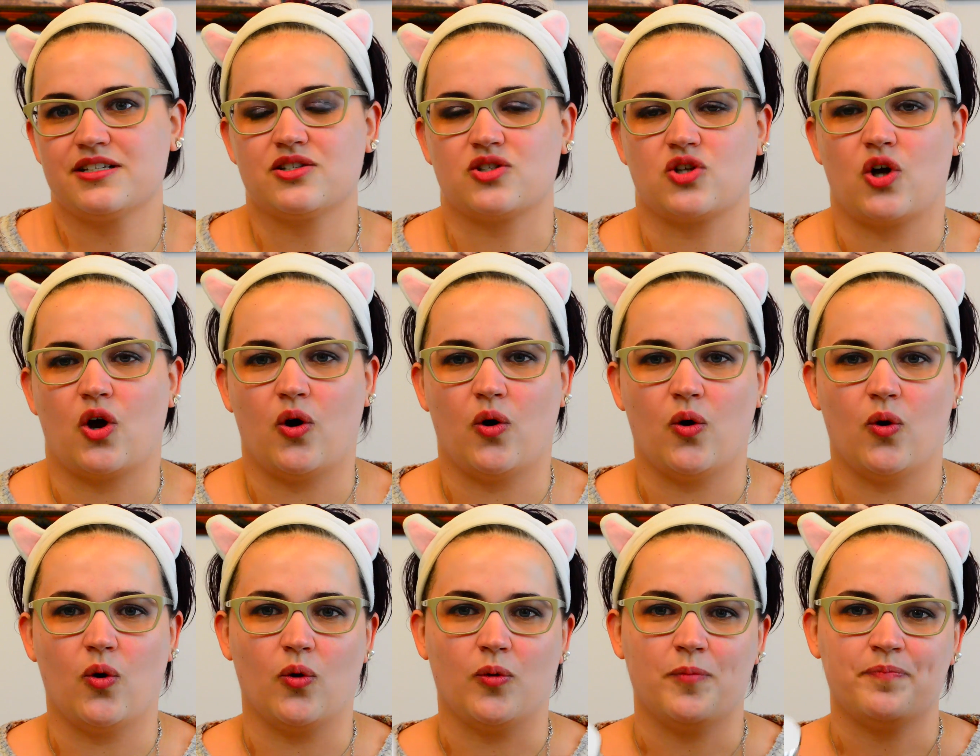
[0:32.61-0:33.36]

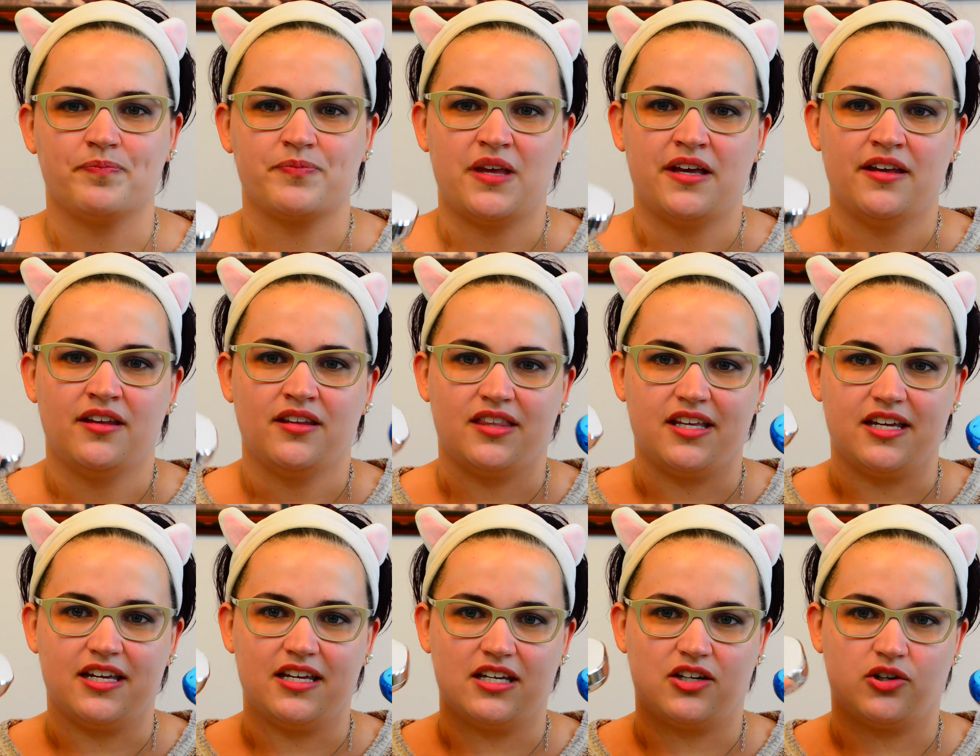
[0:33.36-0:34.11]
So
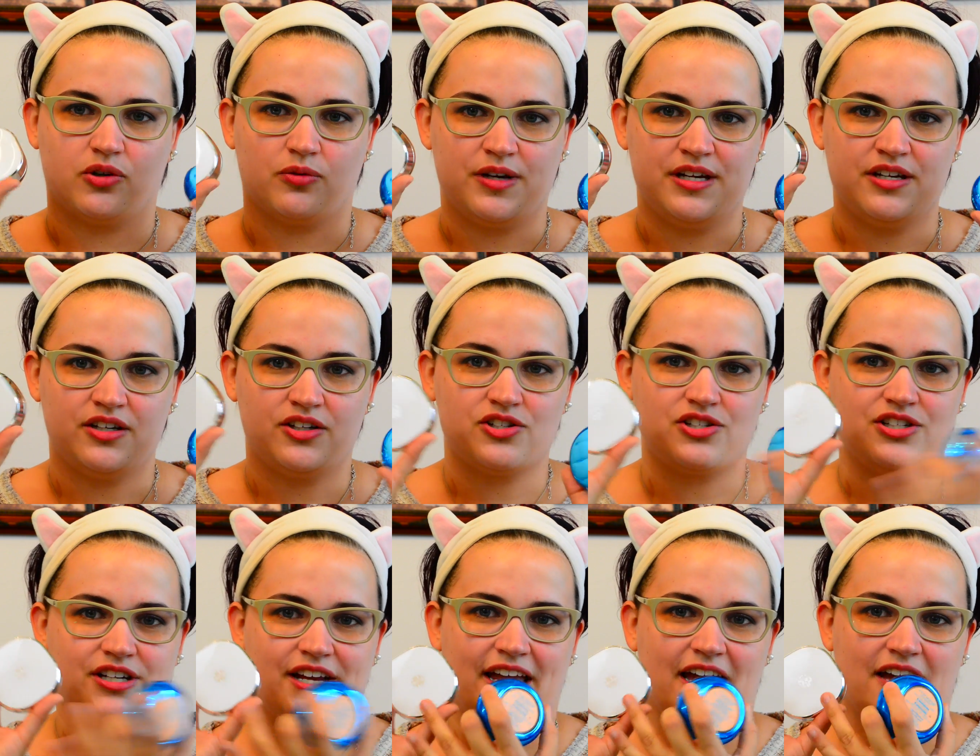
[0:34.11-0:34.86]
the Korean
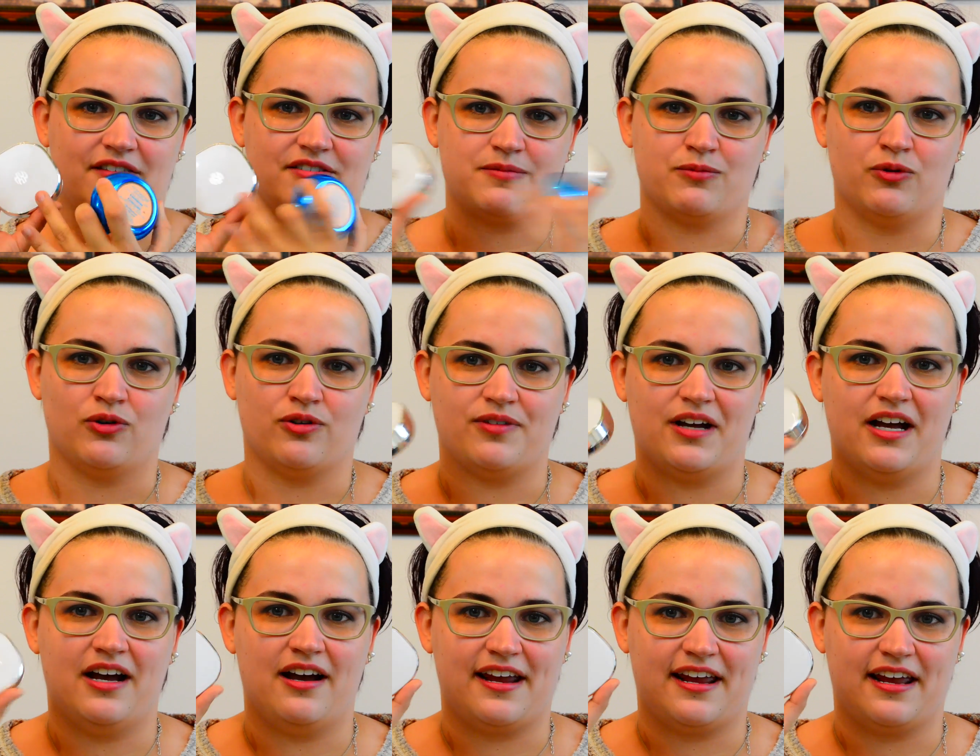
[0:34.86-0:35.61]
cushion I have is more of a
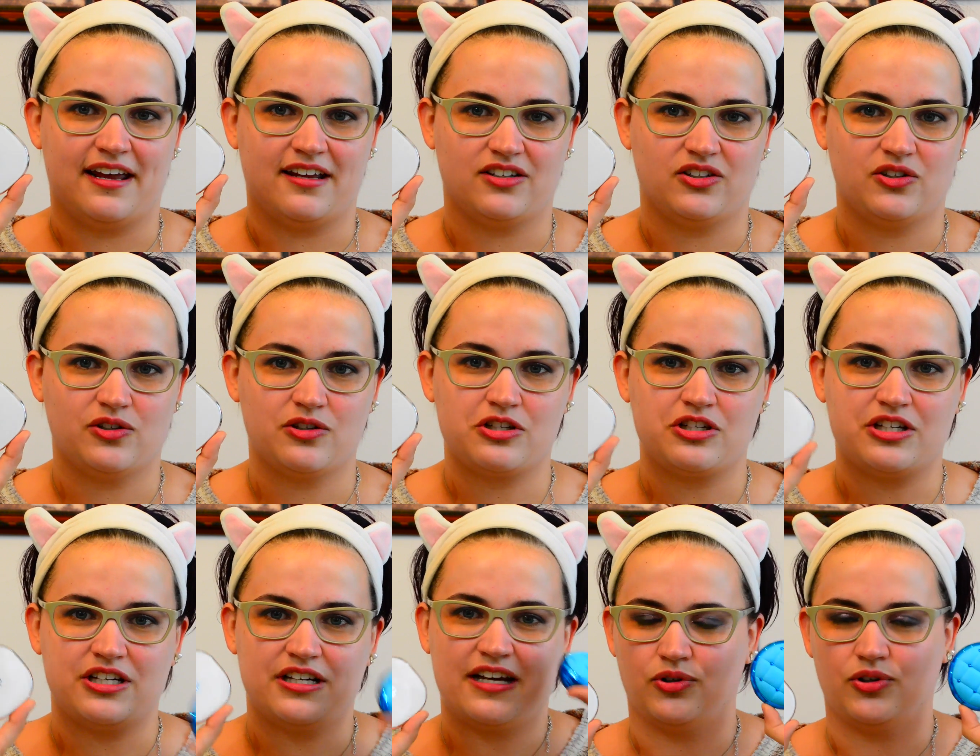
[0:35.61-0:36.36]
high-end
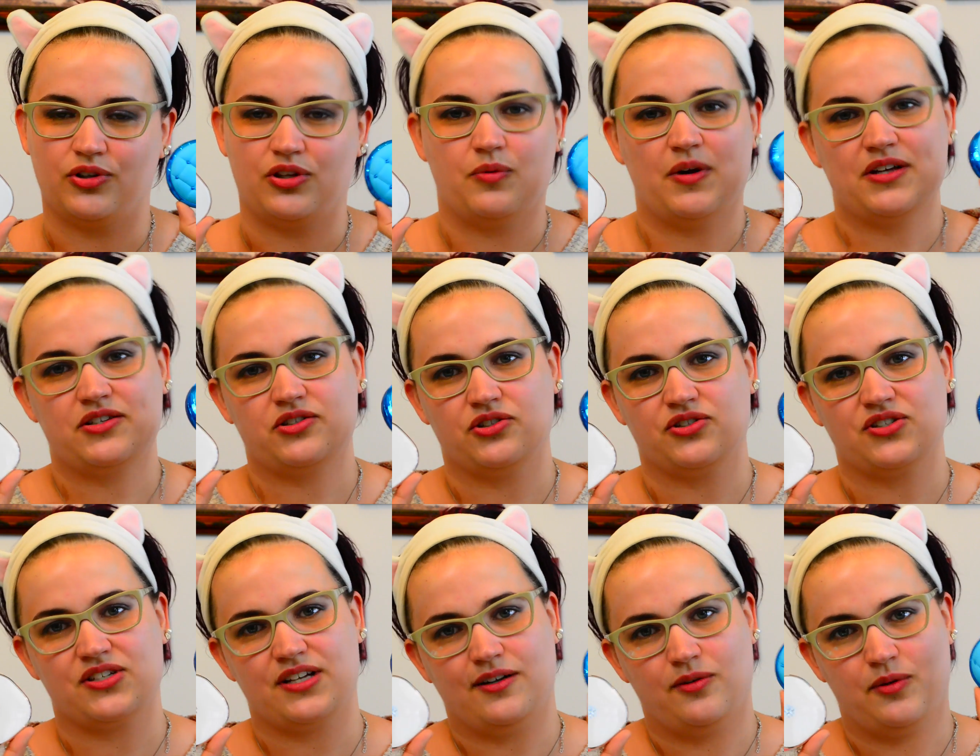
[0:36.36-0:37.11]
cushion, or the Western
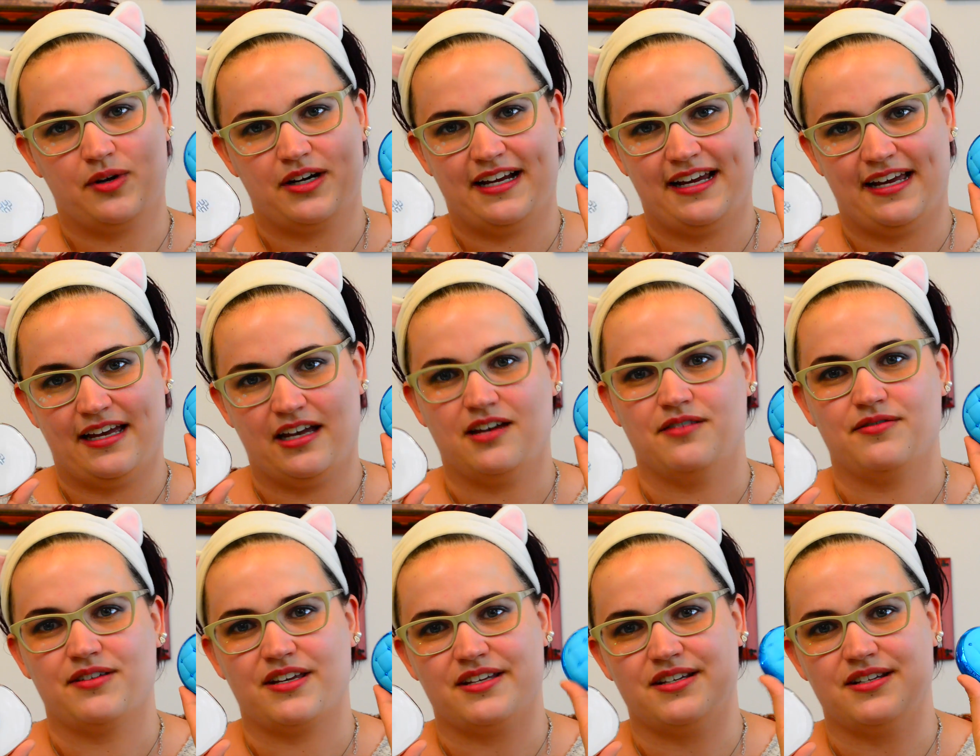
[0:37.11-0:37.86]
style one I
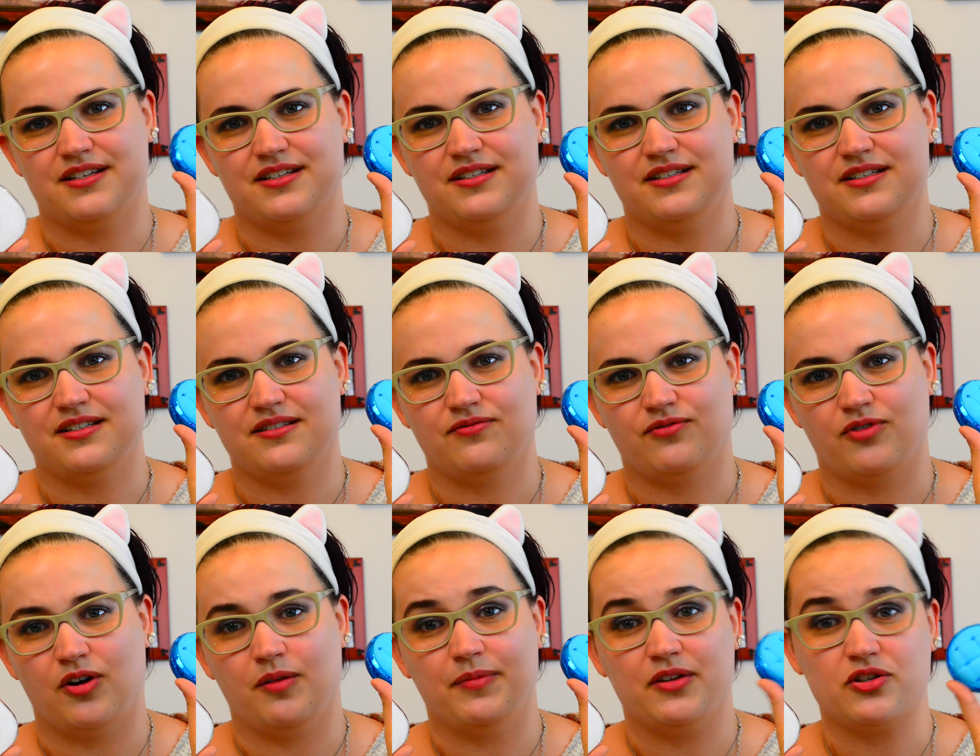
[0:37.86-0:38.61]
have is
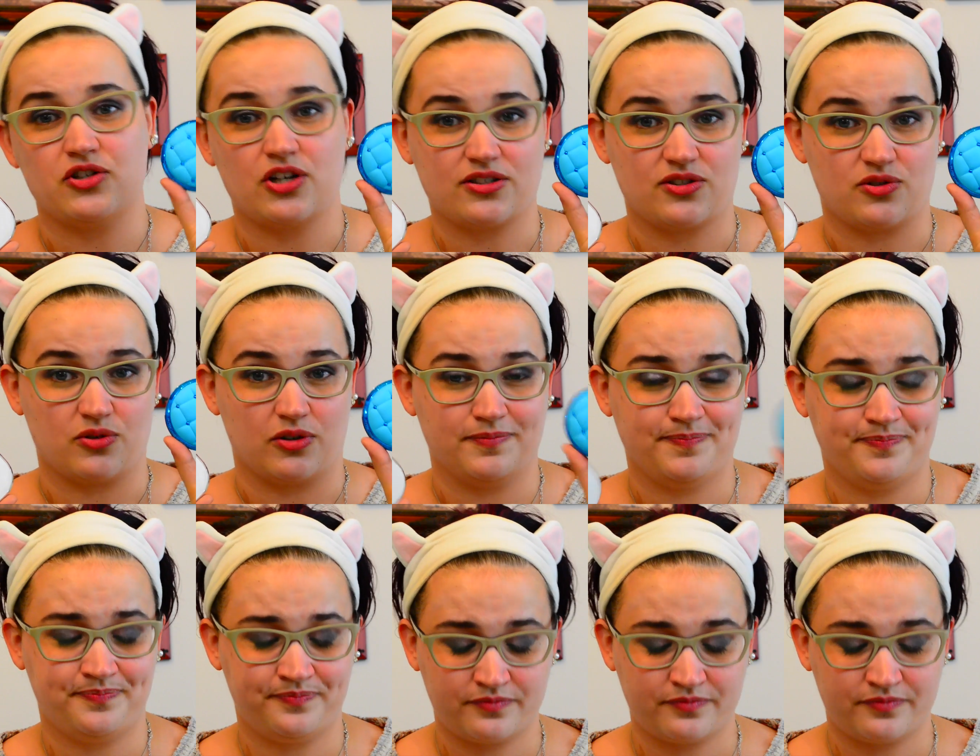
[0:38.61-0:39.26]
from the drugstore.